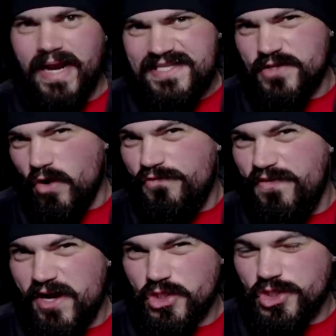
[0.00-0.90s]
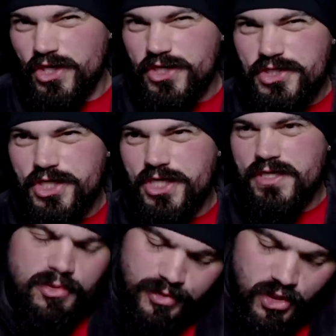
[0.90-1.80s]
Well, that's no fair, Judge.
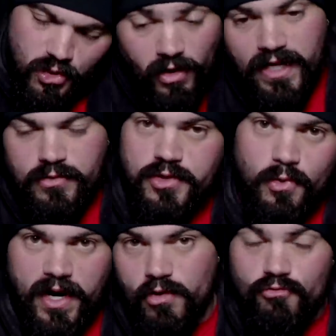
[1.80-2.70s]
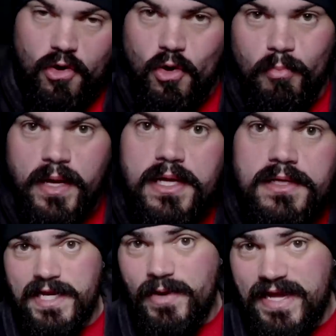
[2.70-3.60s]
How come you're allowed to wear a robe?
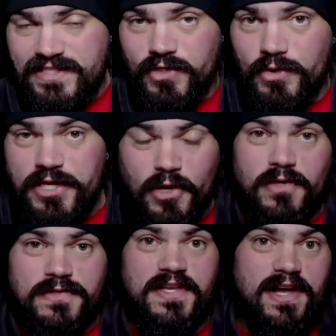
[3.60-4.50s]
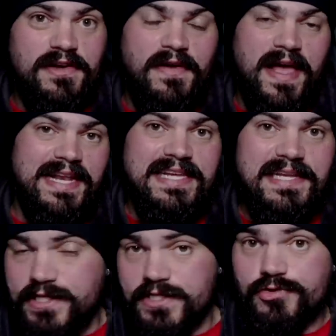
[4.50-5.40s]
Anyway, so he goes off and
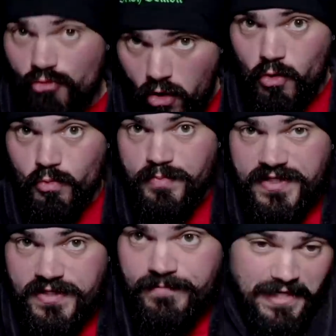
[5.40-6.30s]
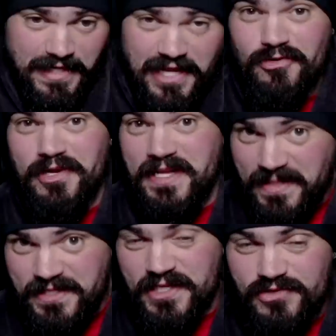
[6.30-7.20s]
he disrobes. Like, literally,
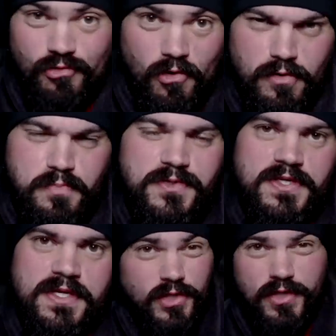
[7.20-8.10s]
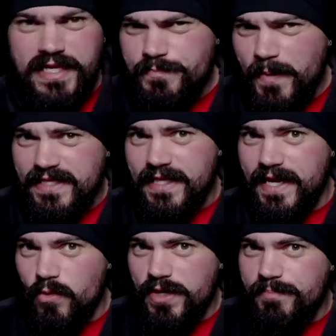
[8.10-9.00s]
disrobes. So you'd expect that
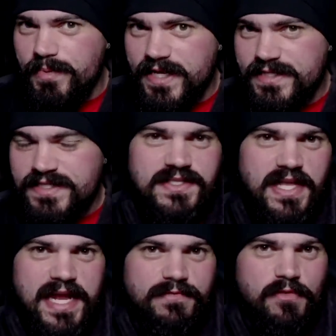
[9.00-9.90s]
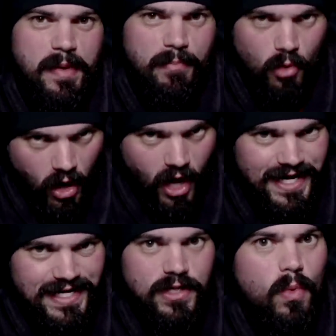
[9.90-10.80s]
now he'd be in a state of a bit more
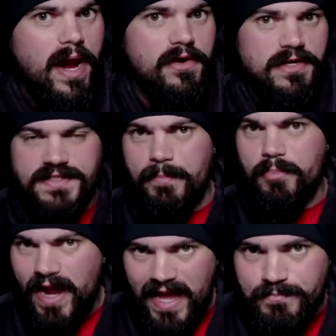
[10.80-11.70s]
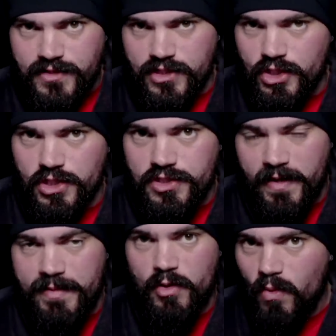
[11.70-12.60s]
heightened awareness that perhaps the judge
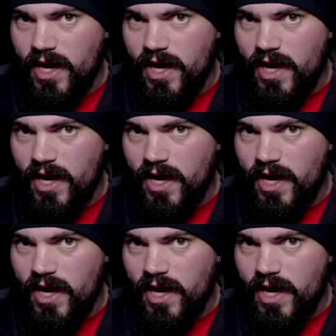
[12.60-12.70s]
might be